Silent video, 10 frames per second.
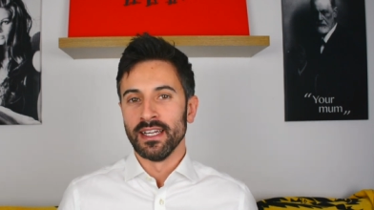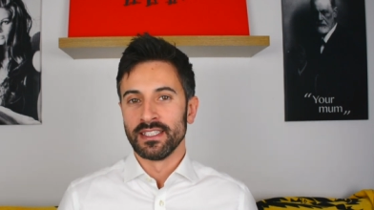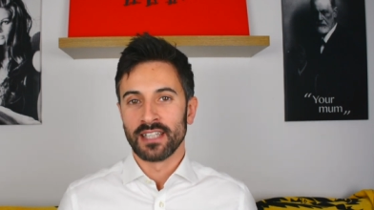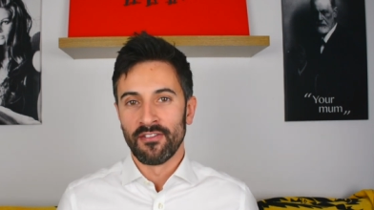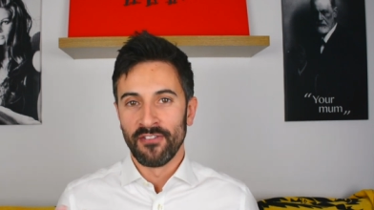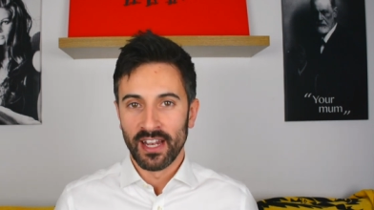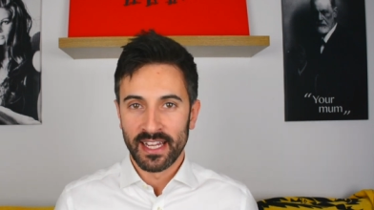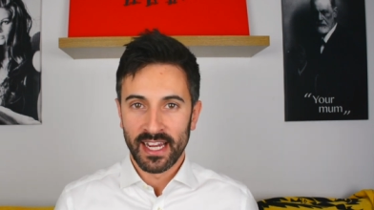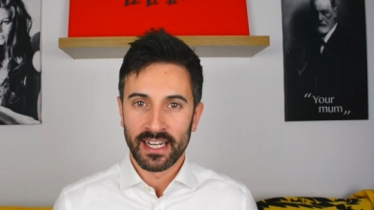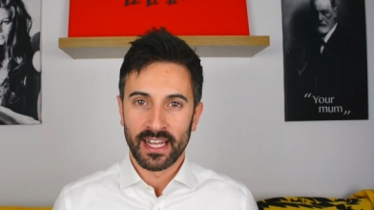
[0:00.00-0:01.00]
is
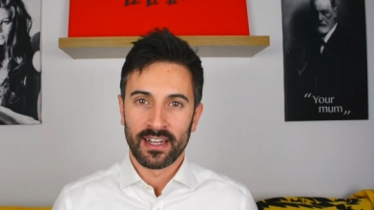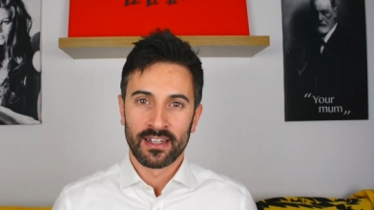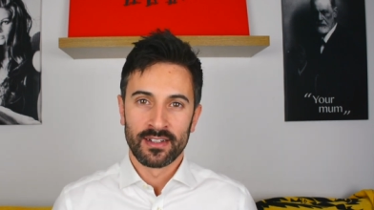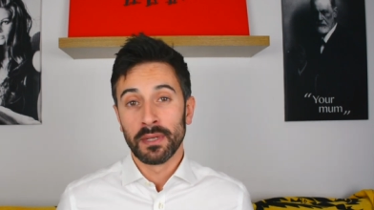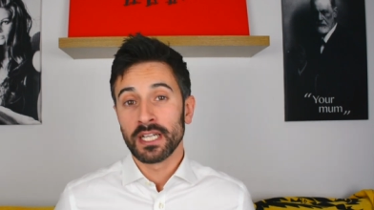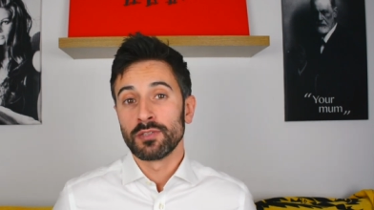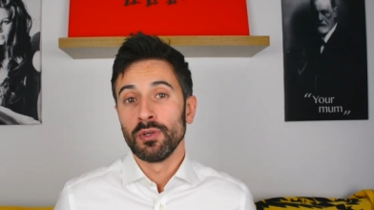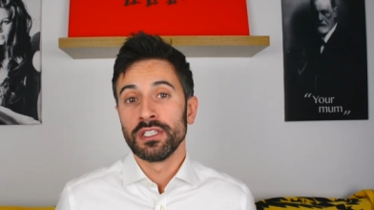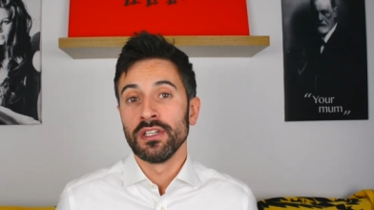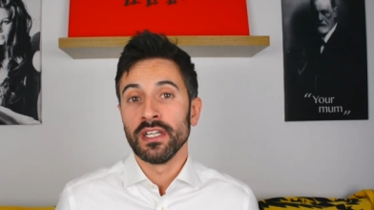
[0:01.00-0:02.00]
affiliating? The biggest
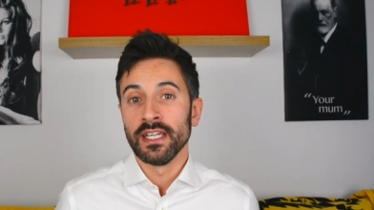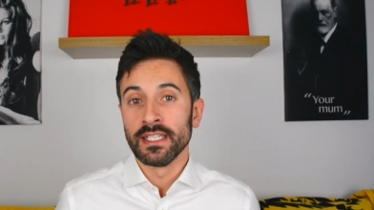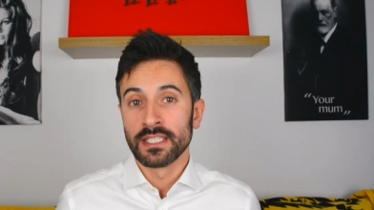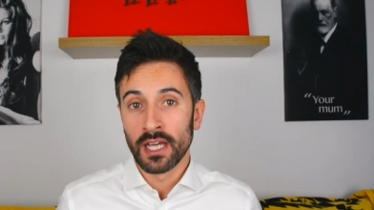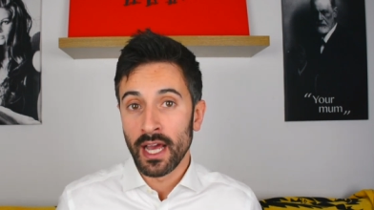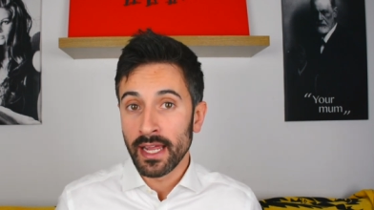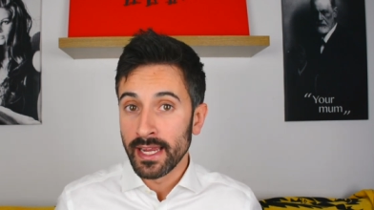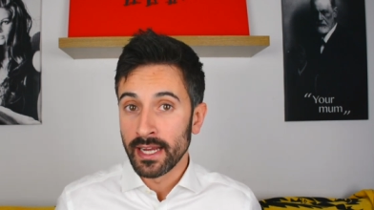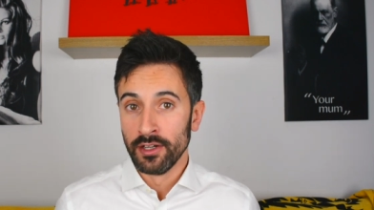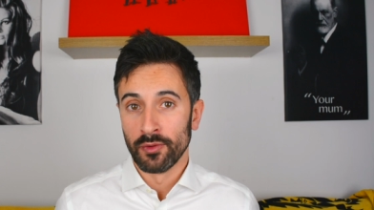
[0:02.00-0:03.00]
reason is
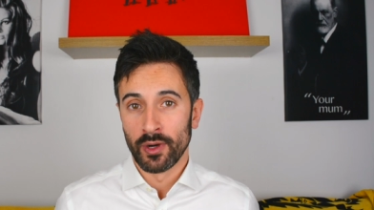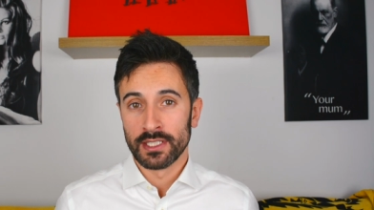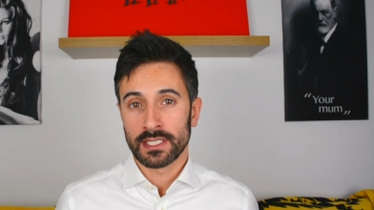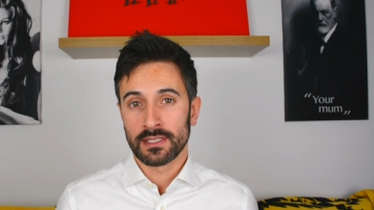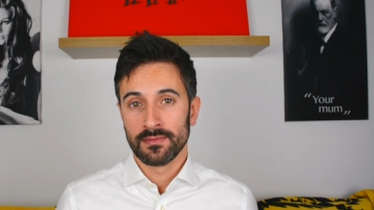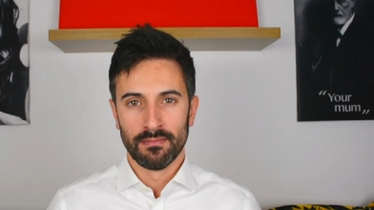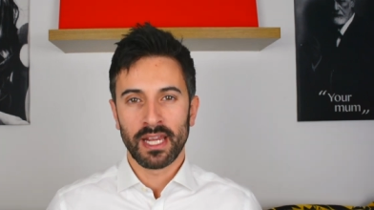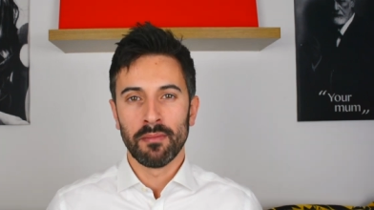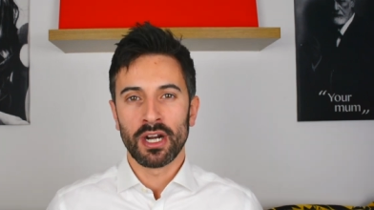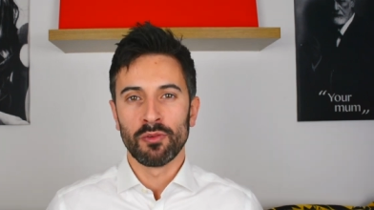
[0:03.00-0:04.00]
ignorance.
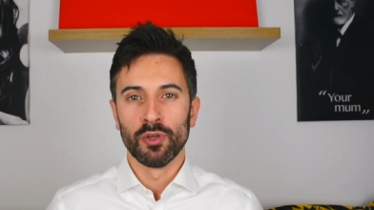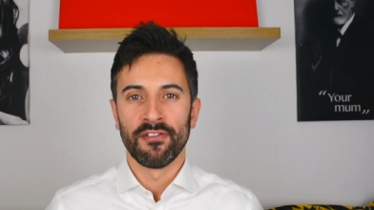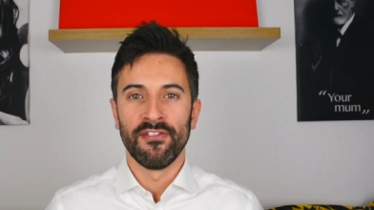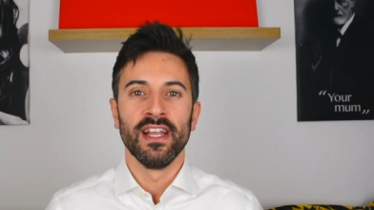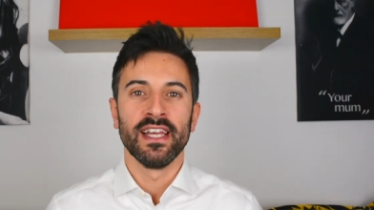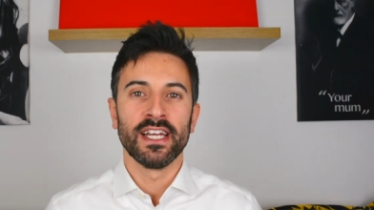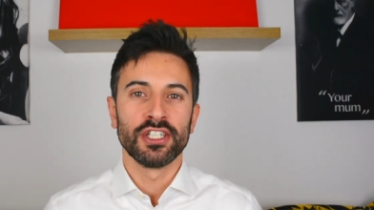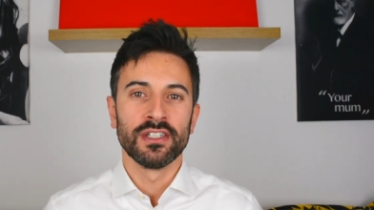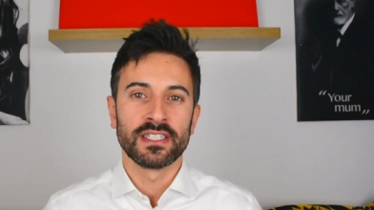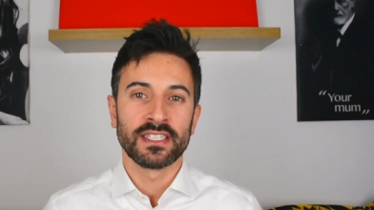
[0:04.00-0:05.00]
Making money with
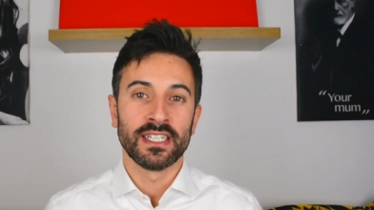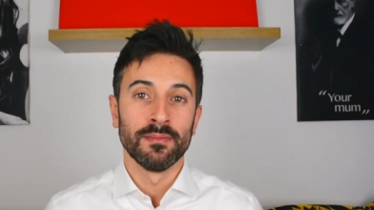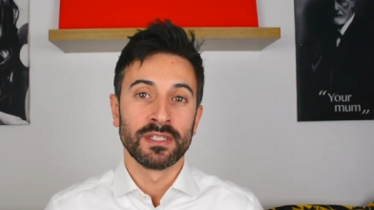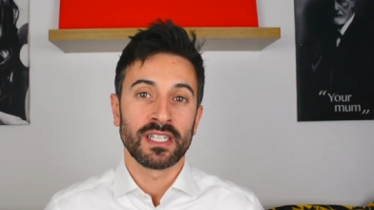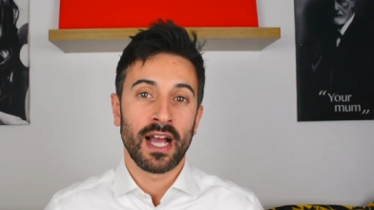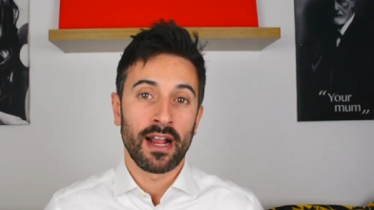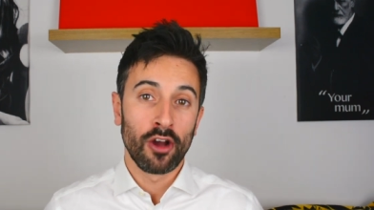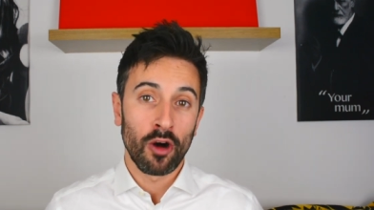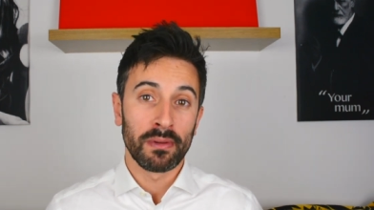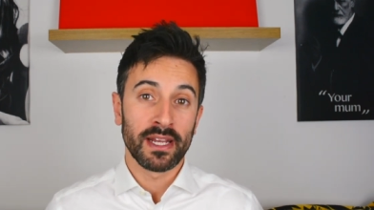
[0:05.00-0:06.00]
affiliation seems a
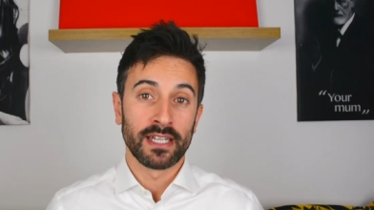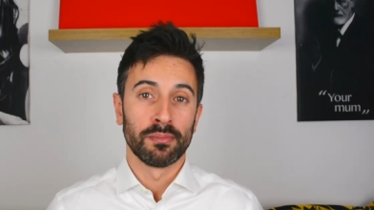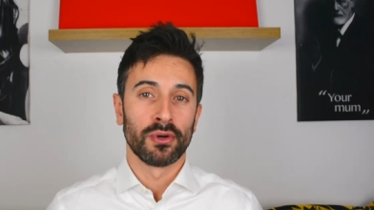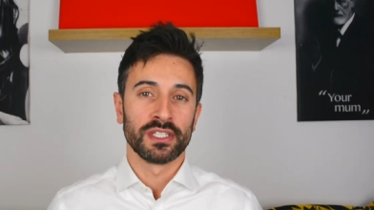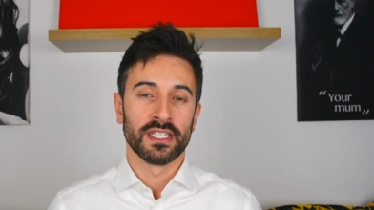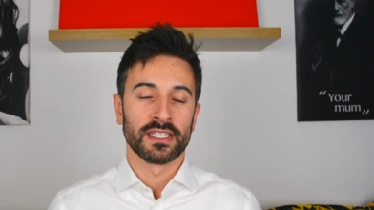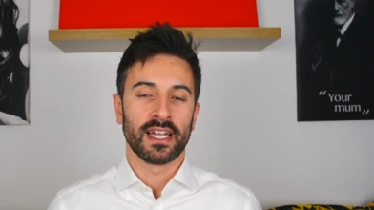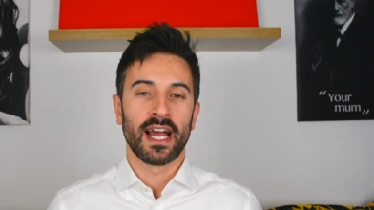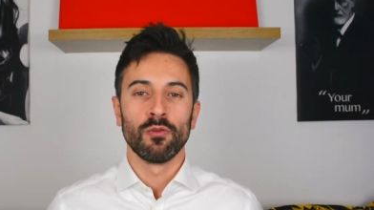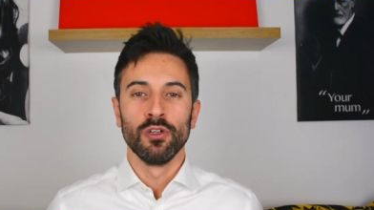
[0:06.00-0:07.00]
complicated process,
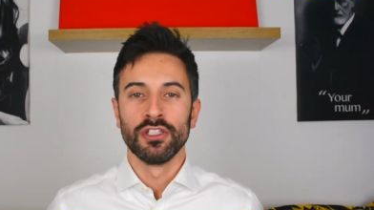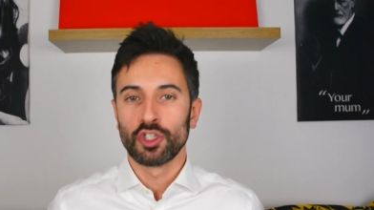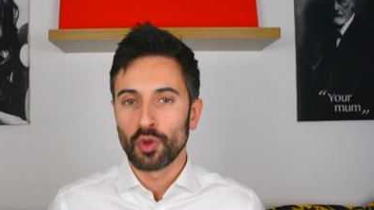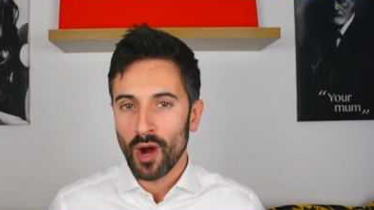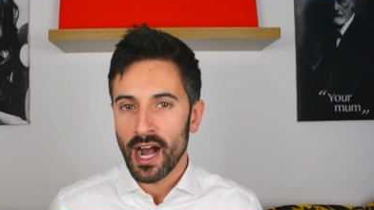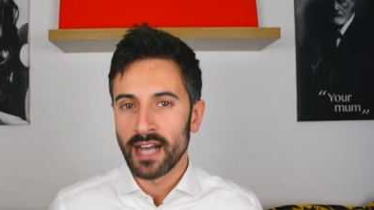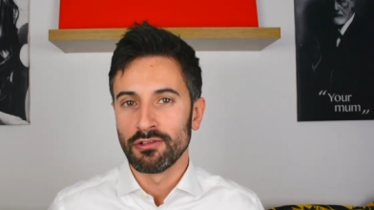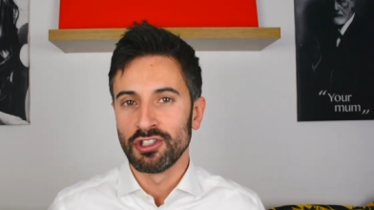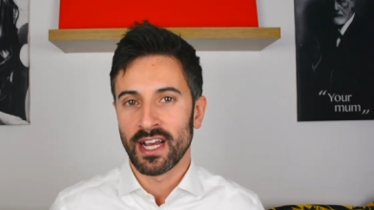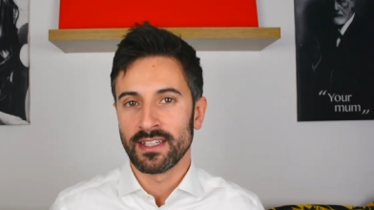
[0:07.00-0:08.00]
and I will try
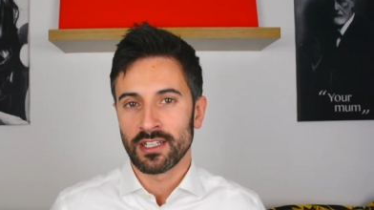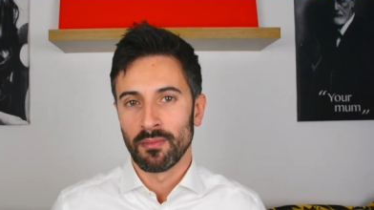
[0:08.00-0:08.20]
to shed